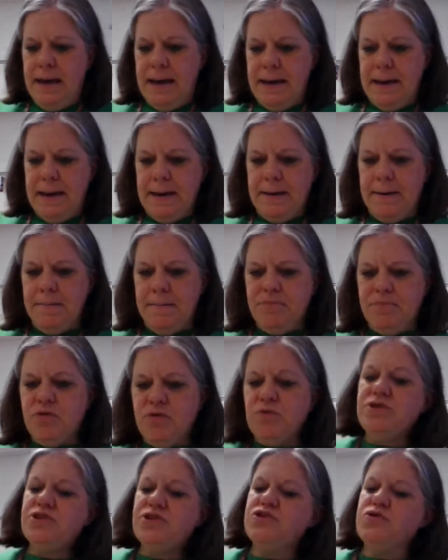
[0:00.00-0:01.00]
Um,
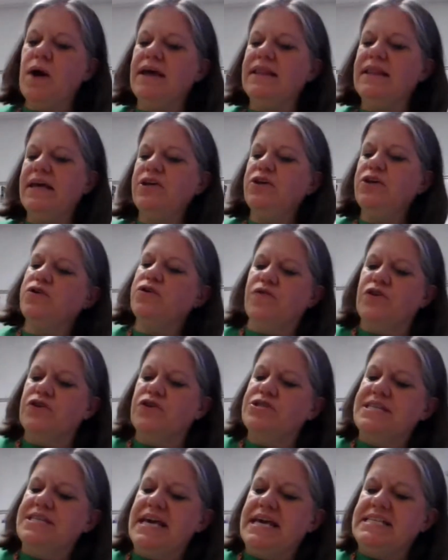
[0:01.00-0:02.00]
through the twilight
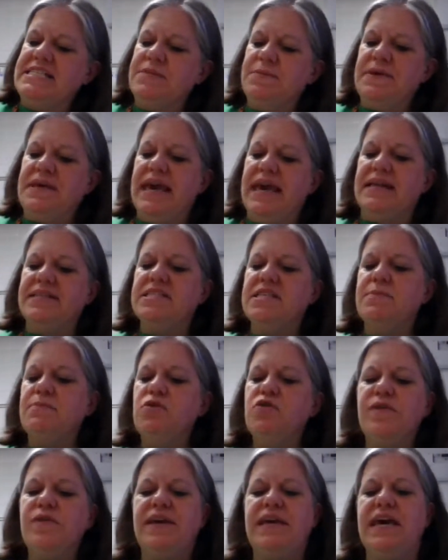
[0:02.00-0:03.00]
universe, Daisy began to
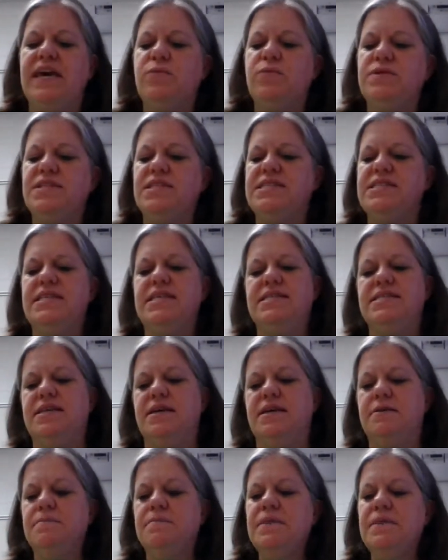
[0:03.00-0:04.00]
move again with the
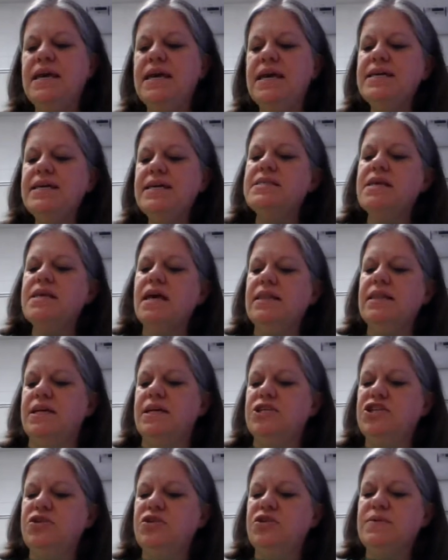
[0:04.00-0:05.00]
season.
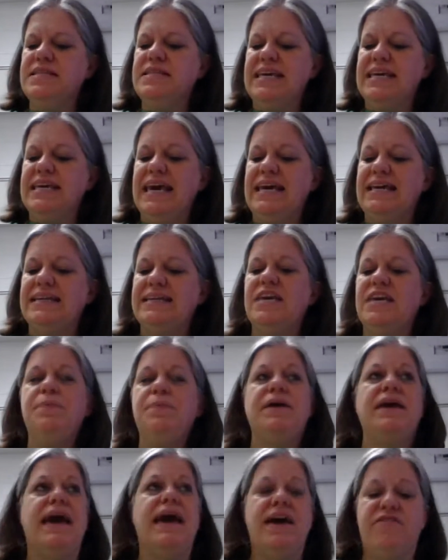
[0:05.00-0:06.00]
Suddenly, she was again
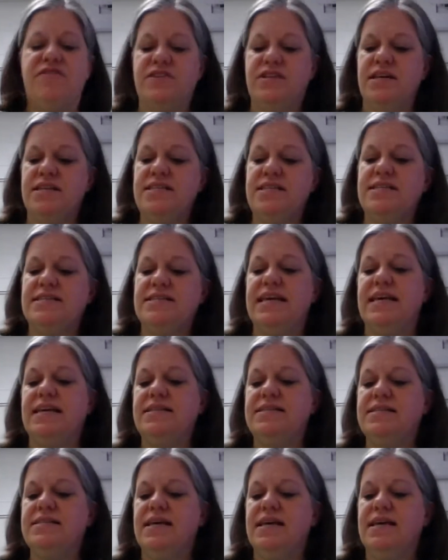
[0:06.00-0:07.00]
keeping half a dozen
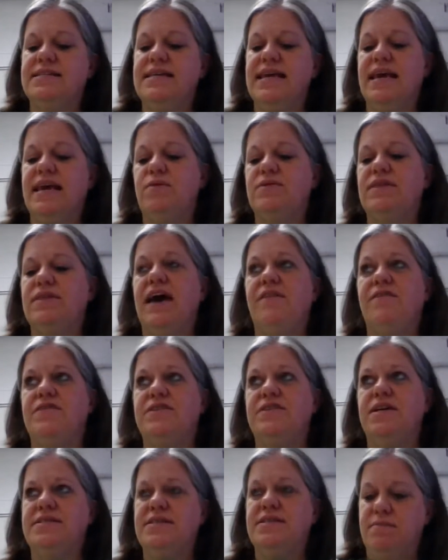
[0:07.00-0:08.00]
dates a day with
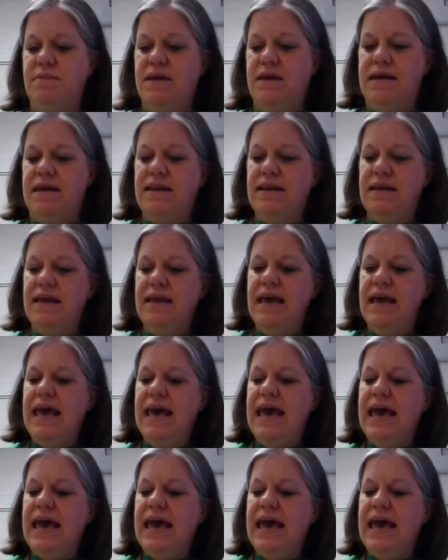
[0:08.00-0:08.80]
half a dozen men